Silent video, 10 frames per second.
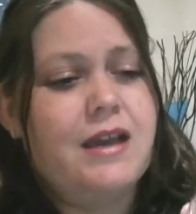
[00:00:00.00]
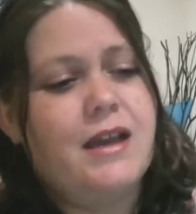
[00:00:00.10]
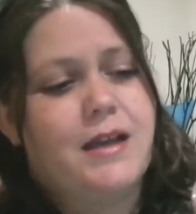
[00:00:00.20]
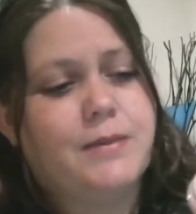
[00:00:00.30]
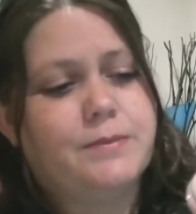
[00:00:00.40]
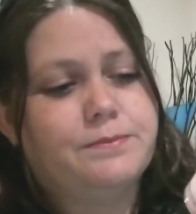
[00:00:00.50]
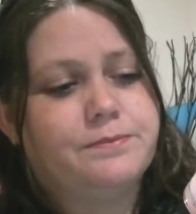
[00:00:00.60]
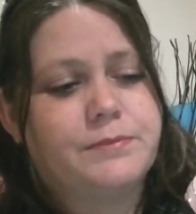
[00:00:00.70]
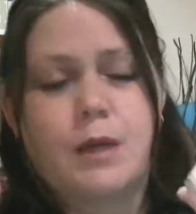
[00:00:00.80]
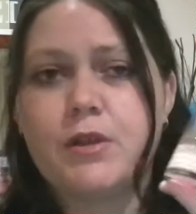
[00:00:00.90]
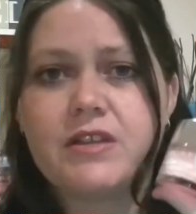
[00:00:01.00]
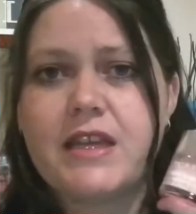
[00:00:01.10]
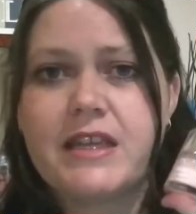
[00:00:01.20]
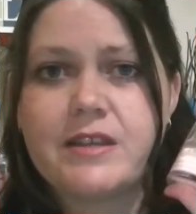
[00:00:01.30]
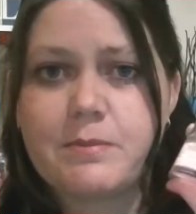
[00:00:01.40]
I'm not
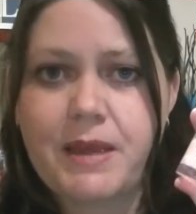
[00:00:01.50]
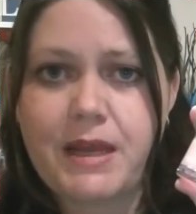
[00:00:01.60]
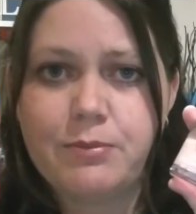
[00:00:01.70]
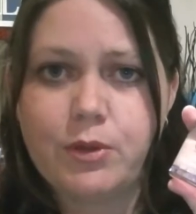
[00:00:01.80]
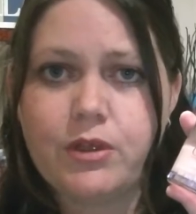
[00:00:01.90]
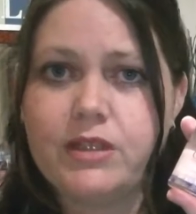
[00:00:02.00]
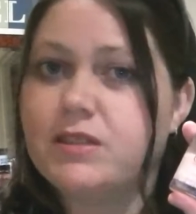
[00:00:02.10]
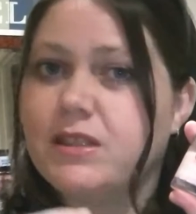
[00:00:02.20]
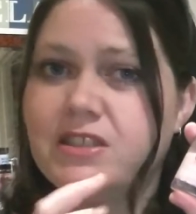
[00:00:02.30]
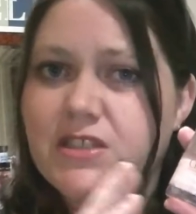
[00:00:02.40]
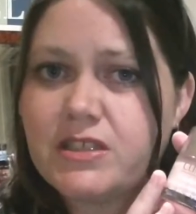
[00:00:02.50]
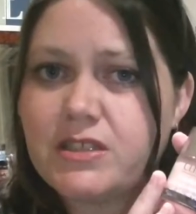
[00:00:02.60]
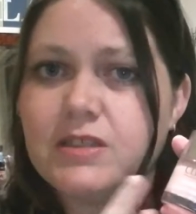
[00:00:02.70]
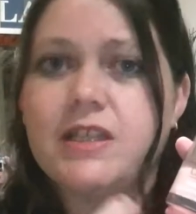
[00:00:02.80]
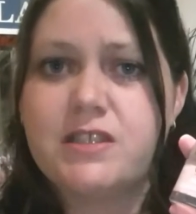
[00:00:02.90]
saying it's a bad product,
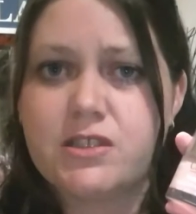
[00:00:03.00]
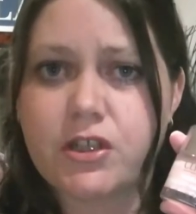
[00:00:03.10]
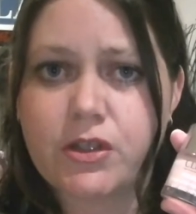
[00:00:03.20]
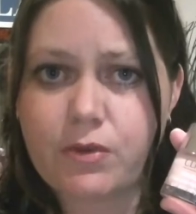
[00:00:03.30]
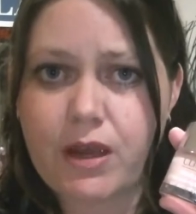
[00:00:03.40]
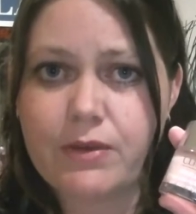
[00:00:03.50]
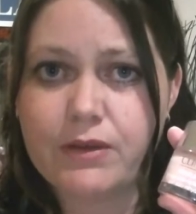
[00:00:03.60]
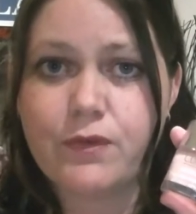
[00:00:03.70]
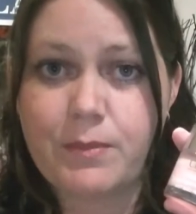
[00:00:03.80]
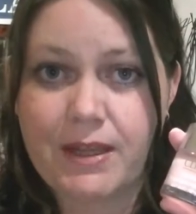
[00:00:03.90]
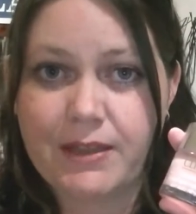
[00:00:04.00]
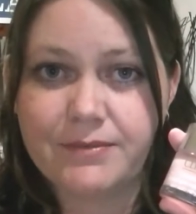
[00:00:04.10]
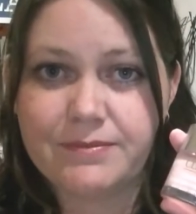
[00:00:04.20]
it's not the right one for me.